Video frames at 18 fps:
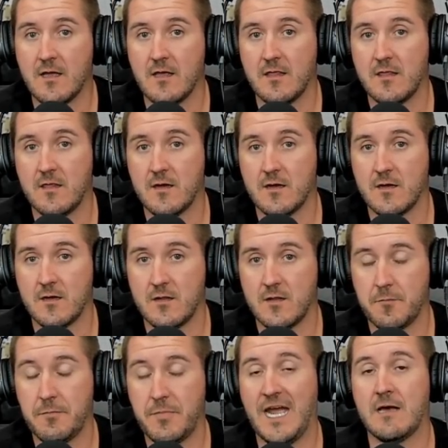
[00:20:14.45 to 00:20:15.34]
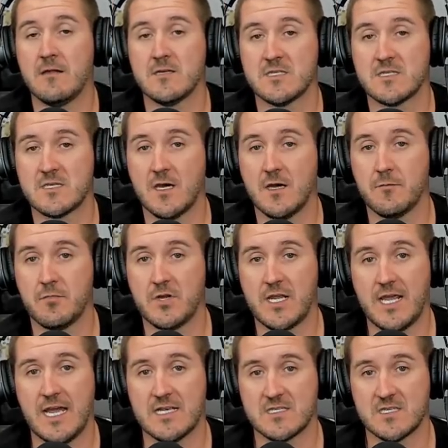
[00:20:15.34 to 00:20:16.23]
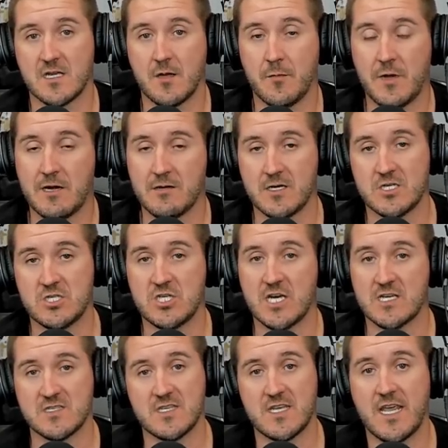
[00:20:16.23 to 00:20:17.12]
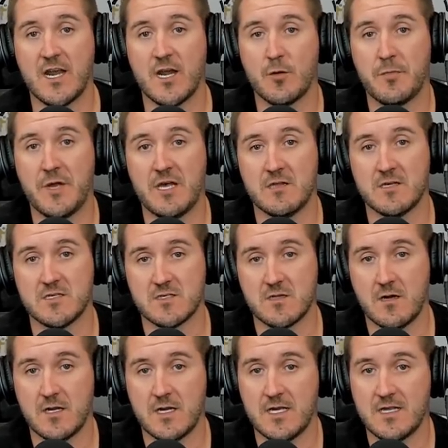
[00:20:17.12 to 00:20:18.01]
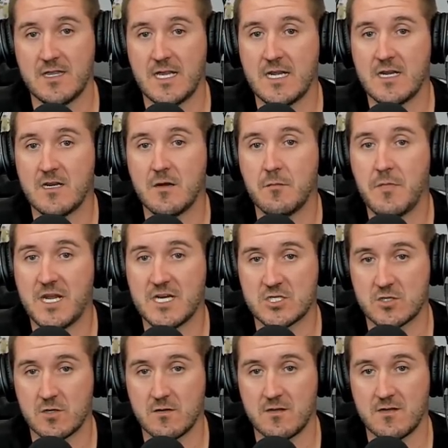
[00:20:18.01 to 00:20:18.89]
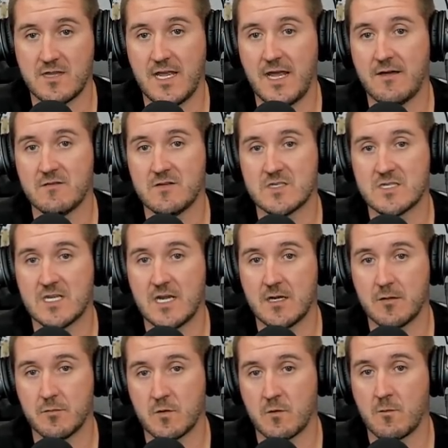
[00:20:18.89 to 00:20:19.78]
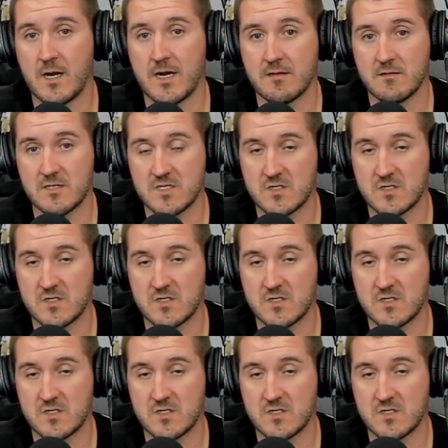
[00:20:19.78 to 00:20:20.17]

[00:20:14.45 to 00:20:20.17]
the the balance company has to come out and adjust the air balance on it, and they need to make sure that they have it set up correctly.